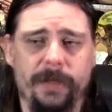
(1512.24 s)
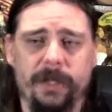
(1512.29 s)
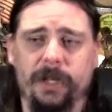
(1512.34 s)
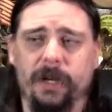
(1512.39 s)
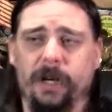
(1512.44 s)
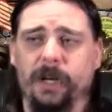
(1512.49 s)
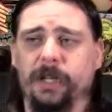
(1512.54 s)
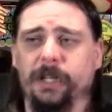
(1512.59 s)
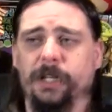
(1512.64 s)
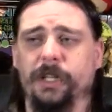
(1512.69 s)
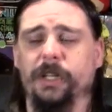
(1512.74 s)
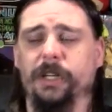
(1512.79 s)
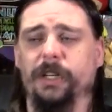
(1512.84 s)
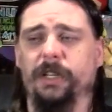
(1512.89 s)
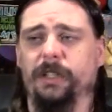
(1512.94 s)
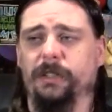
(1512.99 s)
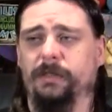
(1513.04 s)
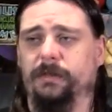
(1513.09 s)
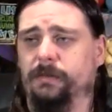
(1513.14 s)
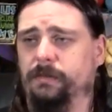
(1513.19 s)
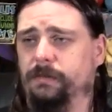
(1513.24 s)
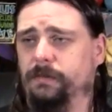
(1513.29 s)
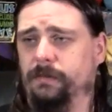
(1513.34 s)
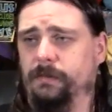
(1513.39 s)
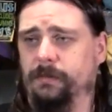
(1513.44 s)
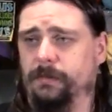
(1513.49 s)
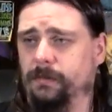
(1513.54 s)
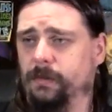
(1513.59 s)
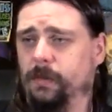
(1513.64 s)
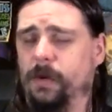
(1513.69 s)
You know, you,
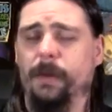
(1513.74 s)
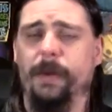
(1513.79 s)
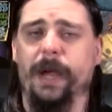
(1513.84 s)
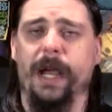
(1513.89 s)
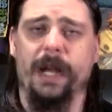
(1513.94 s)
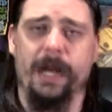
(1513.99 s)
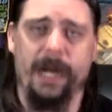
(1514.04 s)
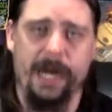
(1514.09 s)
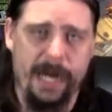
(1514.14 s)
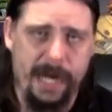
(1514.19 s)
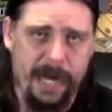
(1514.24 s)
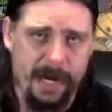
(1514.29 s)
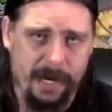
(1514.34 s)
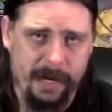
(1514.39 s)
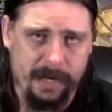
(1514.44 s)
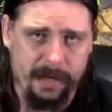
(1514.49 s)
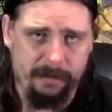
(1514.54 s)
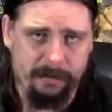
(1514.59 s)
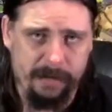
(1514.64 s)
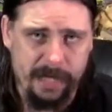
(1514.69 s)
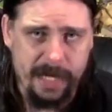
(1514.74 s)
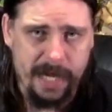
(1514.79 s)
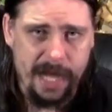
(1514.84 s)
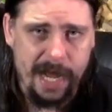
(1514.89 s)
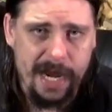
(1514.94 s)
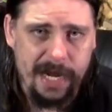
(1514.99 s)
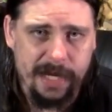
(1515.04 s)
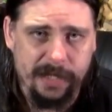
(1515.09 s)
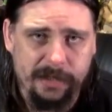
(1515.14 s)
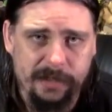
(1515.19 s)
what about EA uh,
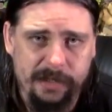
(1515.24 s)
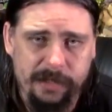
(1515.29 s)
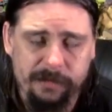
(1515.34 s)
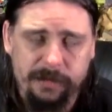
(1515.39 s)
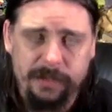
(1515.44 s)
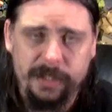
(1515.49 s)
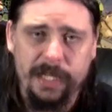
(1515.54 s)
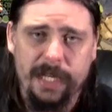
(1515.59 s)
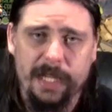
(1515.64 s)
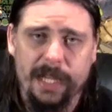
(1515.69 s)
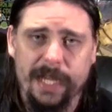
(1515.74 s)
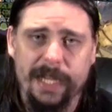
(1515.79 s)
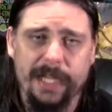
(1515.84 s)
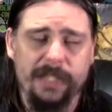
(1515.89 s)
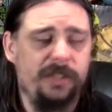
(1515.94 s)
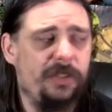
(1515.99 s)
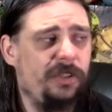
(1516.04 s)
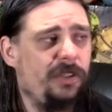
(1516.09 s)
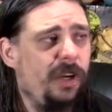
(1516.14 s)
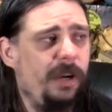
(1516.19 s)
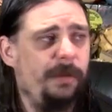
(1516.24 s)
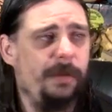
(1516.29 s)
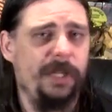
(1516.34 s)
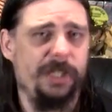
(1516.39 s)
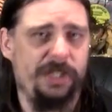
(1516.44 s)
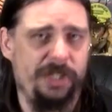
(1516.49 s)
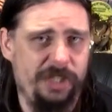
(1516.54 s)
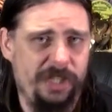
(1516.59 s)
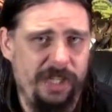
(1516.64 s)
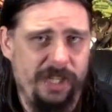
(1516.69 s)
and SimCity? They get so
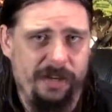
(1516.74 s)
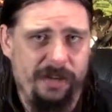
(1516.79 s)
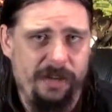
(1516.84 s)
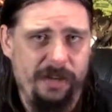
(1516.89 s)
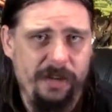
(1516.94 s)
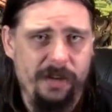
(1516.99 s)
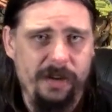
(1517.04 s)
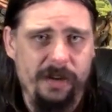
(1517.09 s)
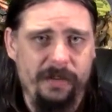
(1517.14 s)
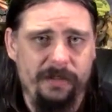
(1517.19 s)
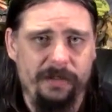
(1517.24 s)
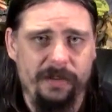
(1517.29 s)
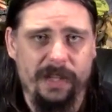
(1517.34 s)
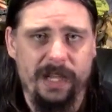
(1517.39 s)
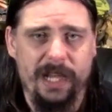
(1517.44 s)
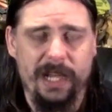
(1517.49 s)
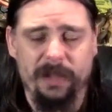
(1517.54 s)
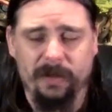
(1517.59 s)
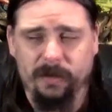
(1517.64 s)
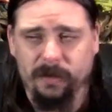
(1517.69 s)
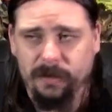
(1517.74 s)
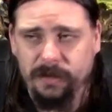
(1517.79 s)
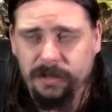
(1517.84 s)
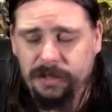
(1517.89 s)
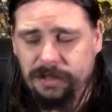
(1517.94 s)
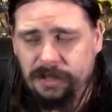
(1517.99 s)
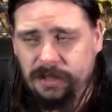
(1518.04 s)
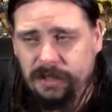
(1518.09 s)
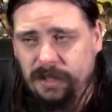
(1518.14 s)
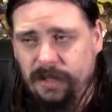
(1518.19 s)
much shit for their
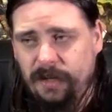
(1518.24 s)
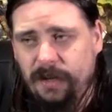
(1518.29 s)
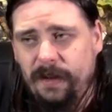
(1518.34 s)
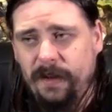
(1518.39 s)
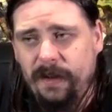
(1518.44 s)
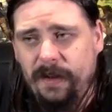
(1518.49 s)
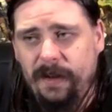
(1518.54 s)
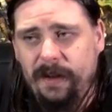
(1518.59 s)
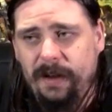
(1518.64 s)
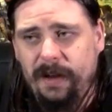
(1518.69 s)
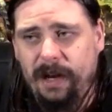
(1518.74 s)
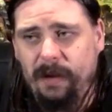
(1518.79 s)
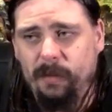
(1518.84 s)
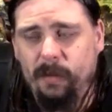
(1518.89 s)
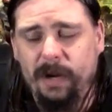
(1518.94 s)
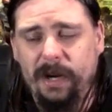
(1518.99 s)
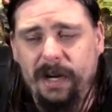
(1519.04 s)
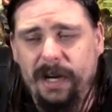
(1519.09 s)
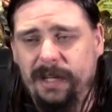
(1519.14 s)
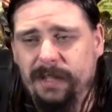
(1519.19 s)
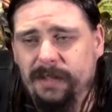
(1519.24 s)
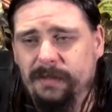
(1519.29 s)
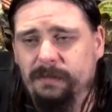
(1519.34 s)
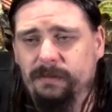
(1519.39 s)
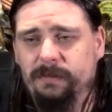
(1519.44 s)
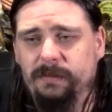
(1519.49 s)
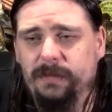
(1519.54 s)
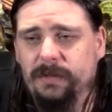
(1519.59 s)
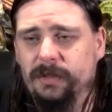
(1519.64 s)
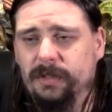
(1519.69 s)
launch, and what and
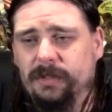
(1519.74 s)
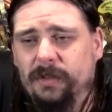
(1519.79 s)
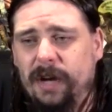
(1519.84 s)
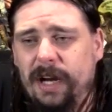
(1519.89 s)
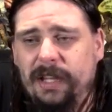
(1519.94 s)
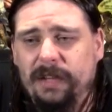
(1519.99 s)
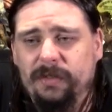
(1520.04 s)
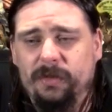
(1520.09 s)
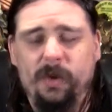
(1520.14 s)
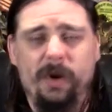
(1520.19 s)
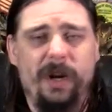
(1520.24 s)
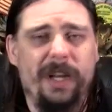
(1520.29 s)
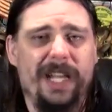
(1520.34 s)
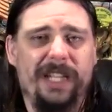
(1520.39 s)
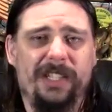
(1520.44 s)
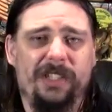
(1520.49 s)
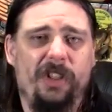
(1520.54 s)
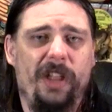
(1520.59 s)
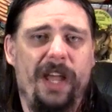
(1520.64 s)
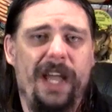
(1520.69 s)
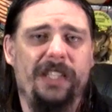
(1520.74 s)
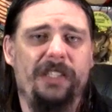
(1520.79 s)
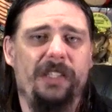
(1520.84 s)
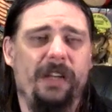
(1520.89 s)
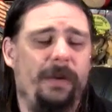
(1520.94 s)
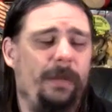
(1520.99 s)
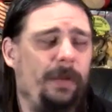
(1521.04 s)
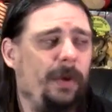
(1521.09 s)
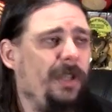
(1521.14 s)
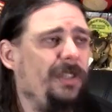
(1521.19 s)
Grand Theft Auto gets glanced
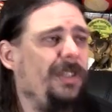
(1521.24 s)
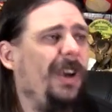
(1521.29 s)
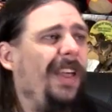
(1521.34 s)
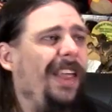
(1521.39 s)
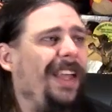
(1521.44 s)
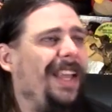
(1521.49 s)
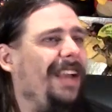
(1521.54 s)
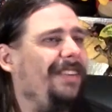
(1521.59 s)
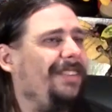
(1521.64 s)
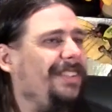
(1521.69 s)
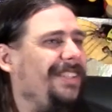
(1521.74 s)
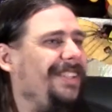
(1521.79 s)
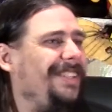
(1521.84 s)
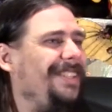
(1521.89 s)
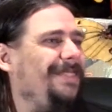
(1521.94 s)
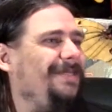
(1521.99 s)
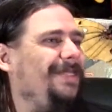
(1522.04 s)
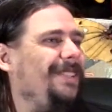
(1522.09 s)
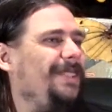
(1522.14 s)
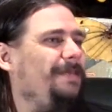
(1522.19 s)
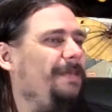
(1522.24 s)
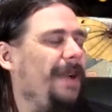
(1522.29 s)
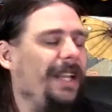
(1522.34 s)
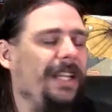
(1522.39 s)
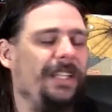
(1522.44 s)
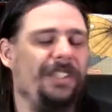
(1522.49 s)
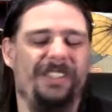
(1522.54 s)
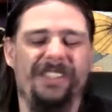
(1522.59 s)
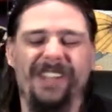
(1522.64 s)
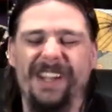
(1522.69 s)
over because oh they gave us a stimulus
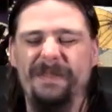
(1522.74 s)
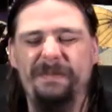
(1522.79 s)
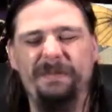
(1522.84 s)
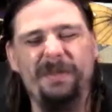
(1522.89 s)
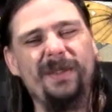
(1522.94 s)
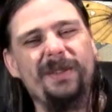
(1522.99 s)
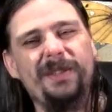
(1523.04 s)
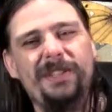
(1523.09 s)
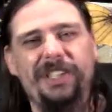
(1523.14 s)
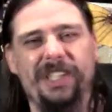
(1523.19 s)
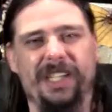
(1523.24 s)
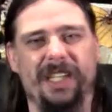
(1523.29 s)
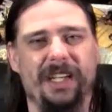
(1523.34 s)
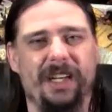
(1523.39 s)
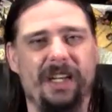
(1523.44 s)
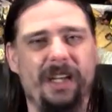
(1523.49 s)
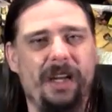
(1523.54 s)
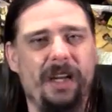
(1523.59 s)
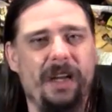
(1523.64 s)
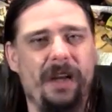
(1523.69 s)
package. No bullshit.